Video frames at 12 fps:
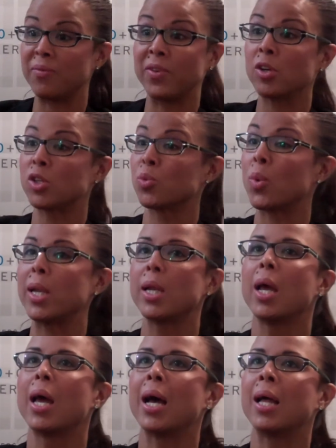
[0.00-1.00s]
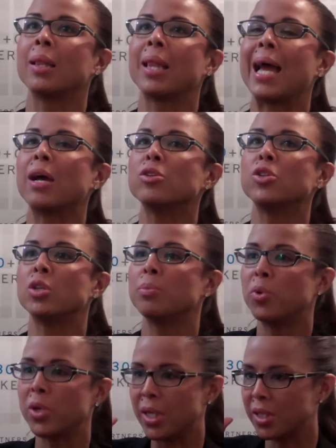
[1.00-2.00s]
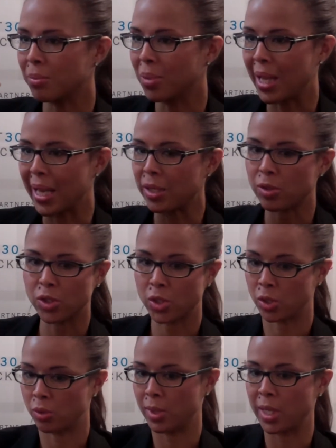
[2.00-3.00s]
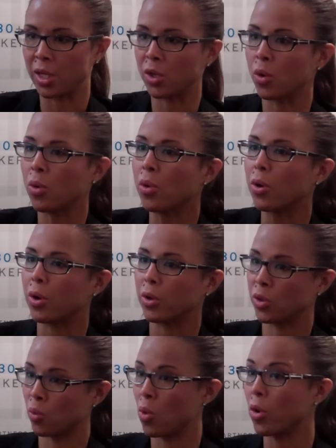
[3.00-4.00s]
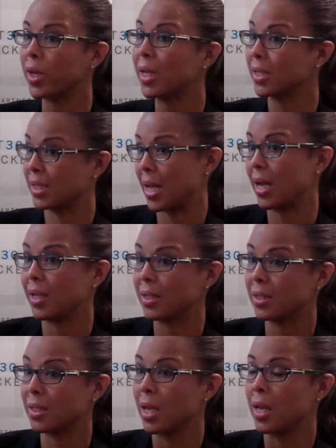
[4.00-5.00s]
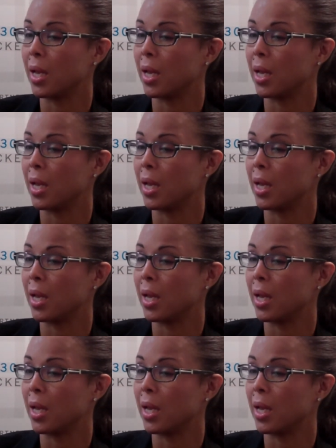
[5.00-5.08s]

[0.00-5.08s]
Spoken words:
Fear is what allows you to put on the blinders to ignore the warning signs